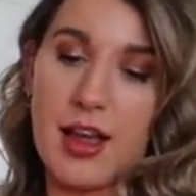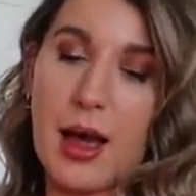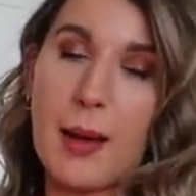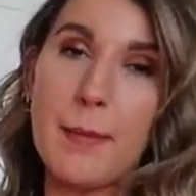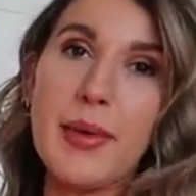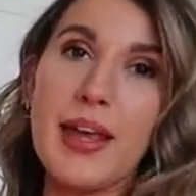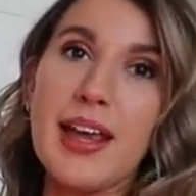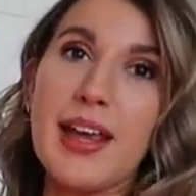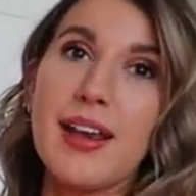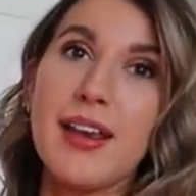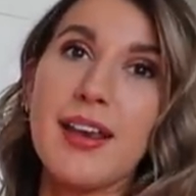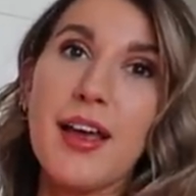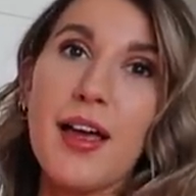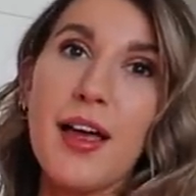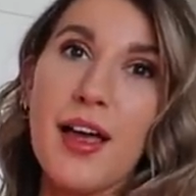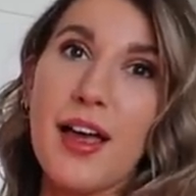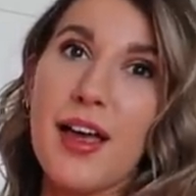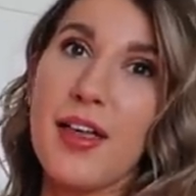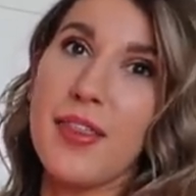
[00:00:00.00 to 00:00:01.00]
I mean,
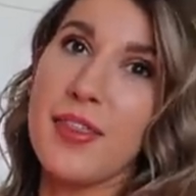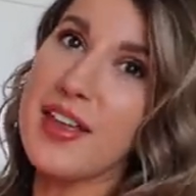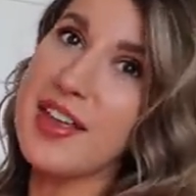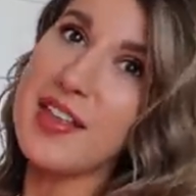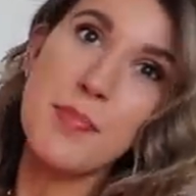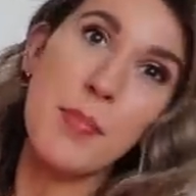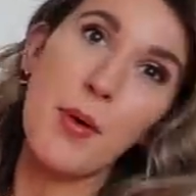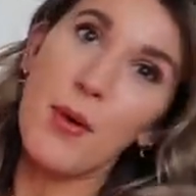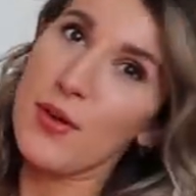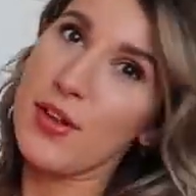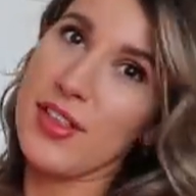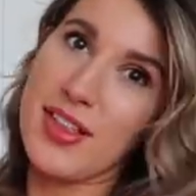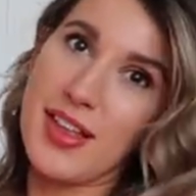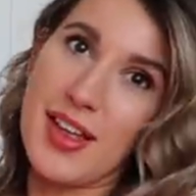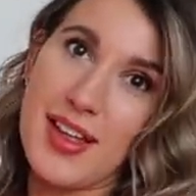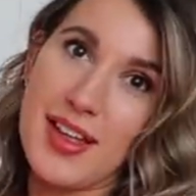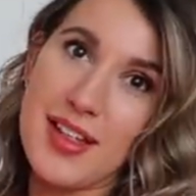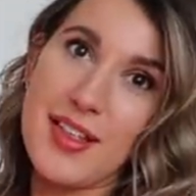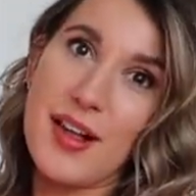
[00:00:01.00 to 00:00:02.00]
these
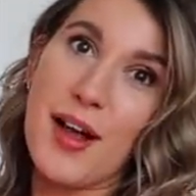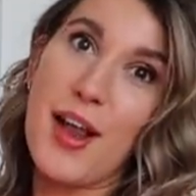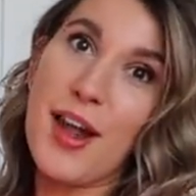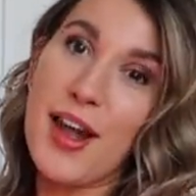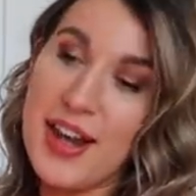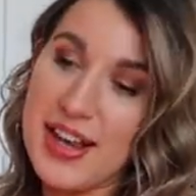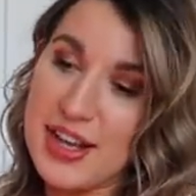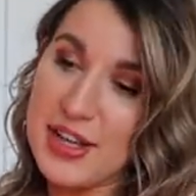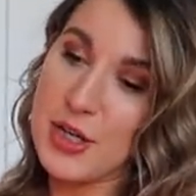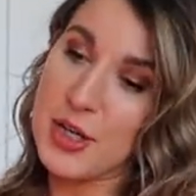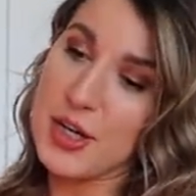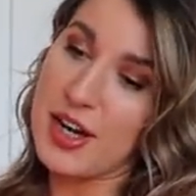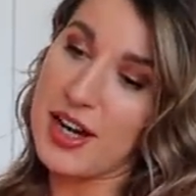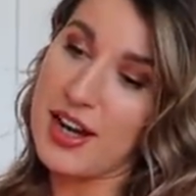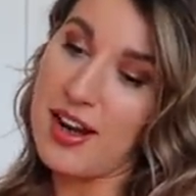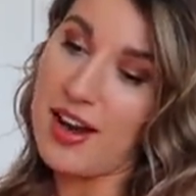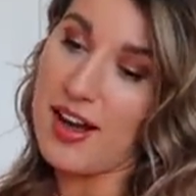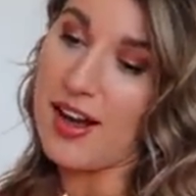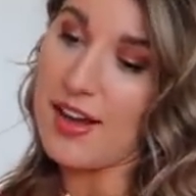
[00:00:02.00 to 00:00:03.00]
boxes are
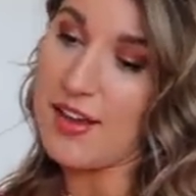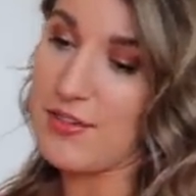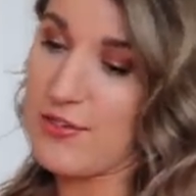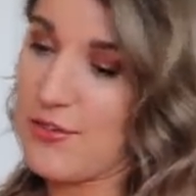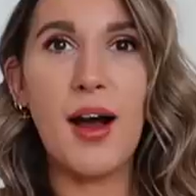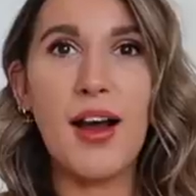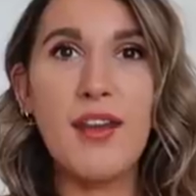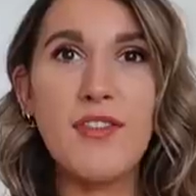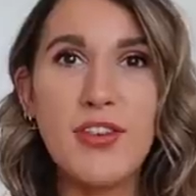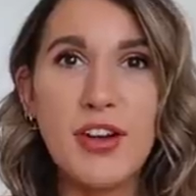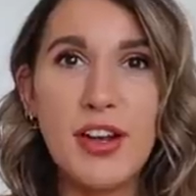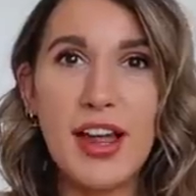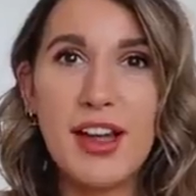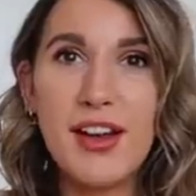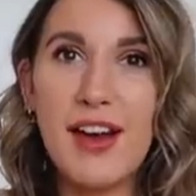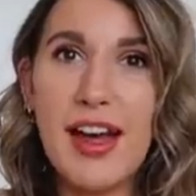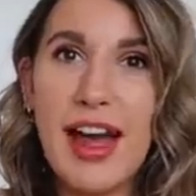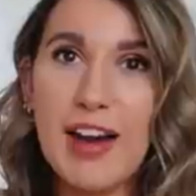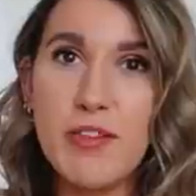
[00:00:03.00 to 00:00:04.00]
literally life. I feel
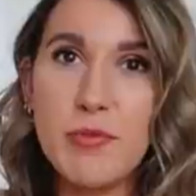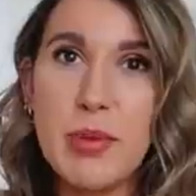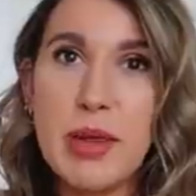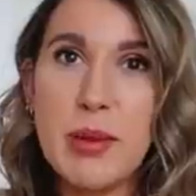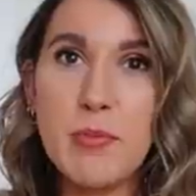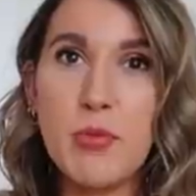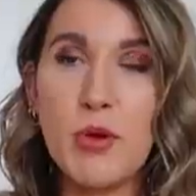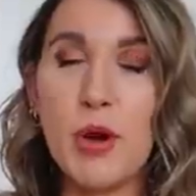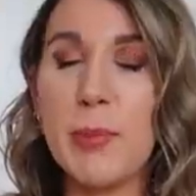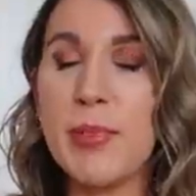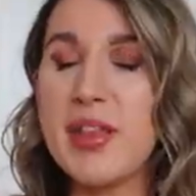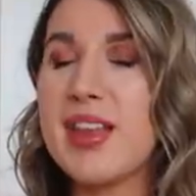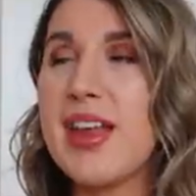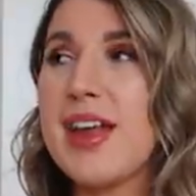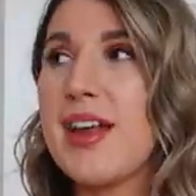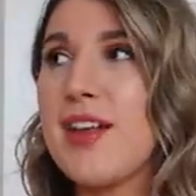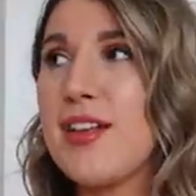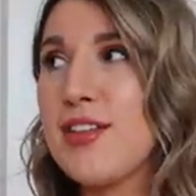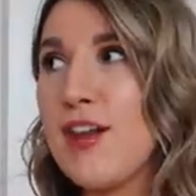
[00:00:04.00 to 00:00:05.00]
like I have been
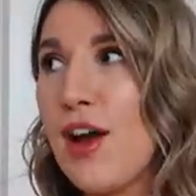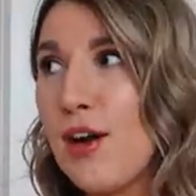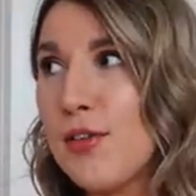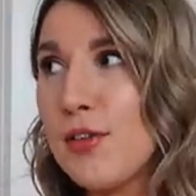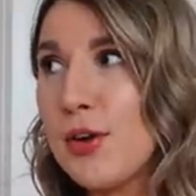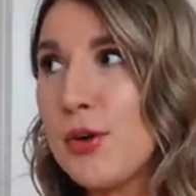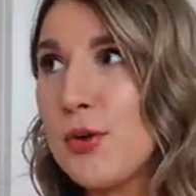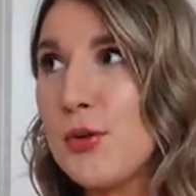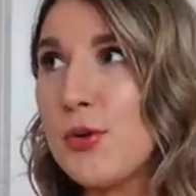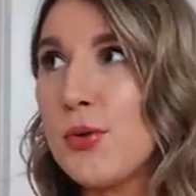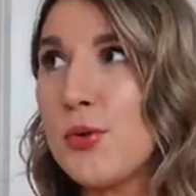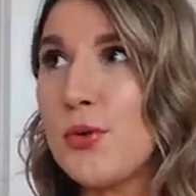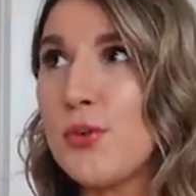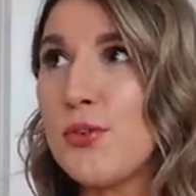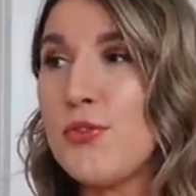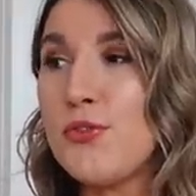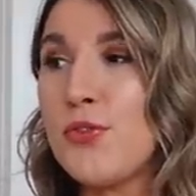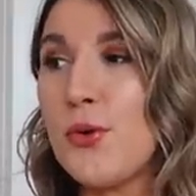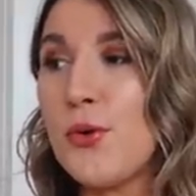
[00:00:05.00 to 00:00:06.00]
promising a Zara
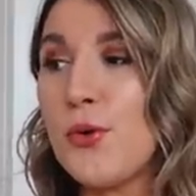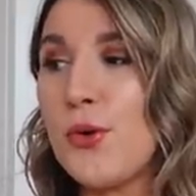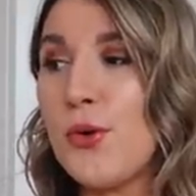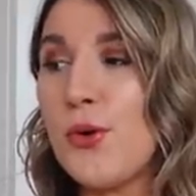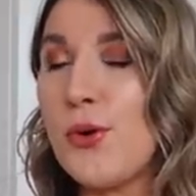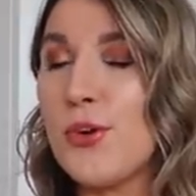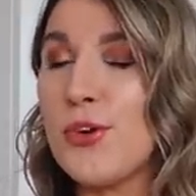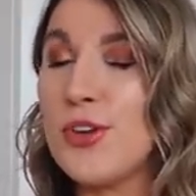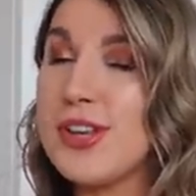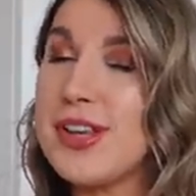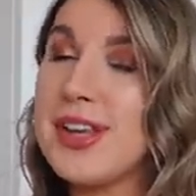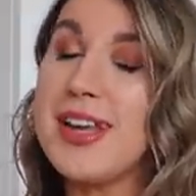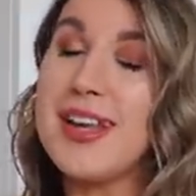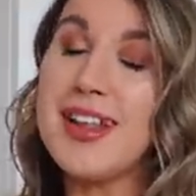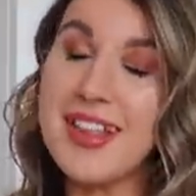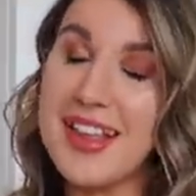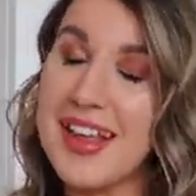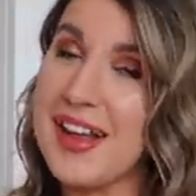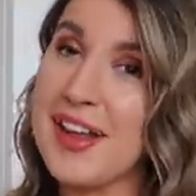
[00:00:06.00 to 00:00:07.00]
haul for, or
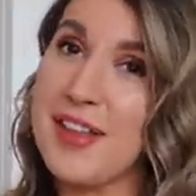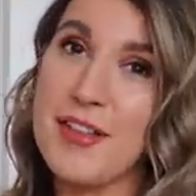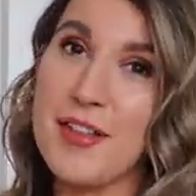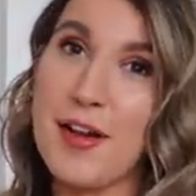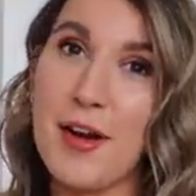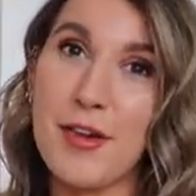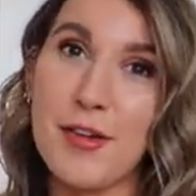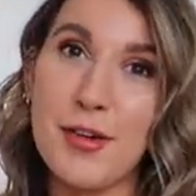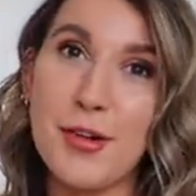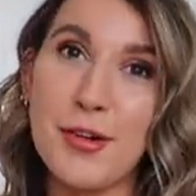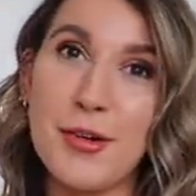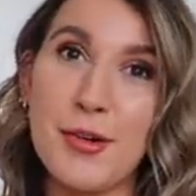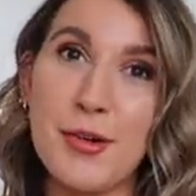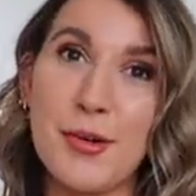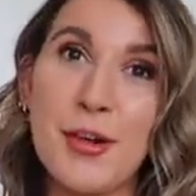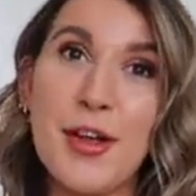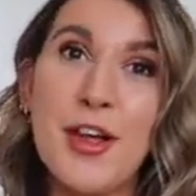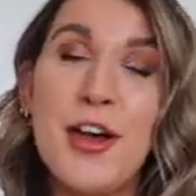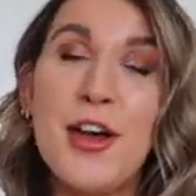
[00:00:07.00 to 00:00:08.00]
teasing a Zara
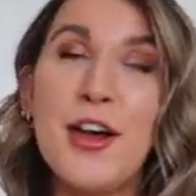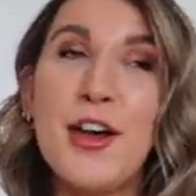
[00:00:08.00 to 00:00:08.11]
haul